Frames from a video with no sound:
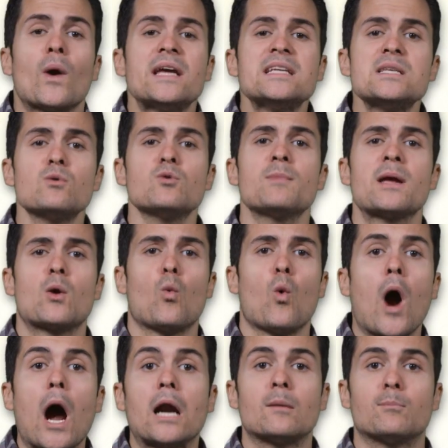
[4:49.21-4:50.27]
Ways that would make
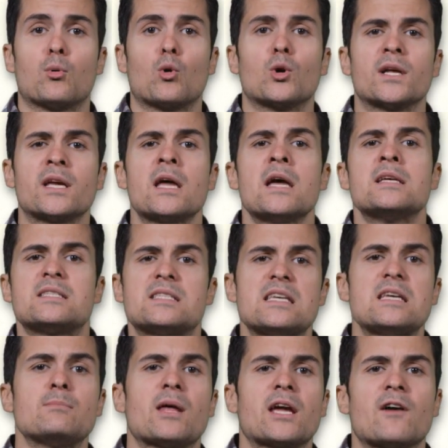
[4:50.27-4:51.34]
waterboarding
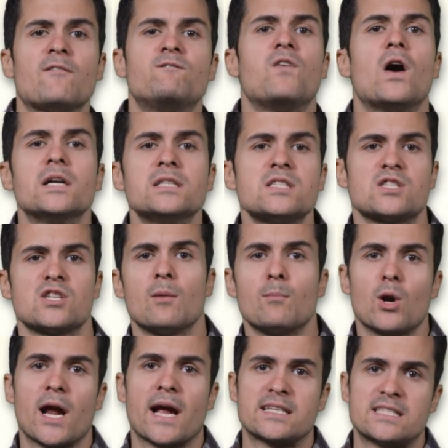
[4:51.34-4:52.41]
seem like a fun
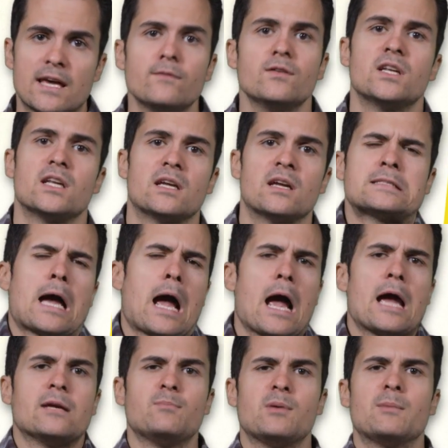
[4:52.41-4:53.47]
summer activity.
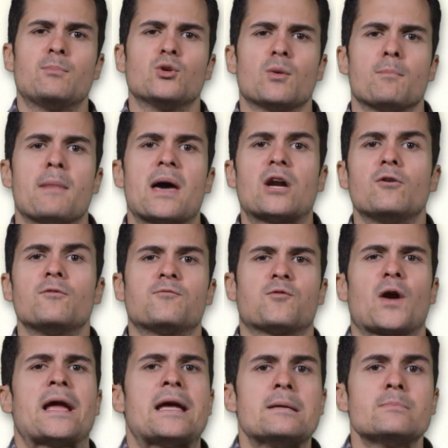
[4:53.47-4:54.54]
Tying people to metal
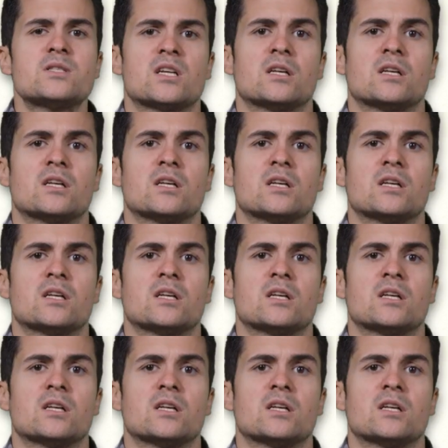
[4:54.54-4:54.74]
frames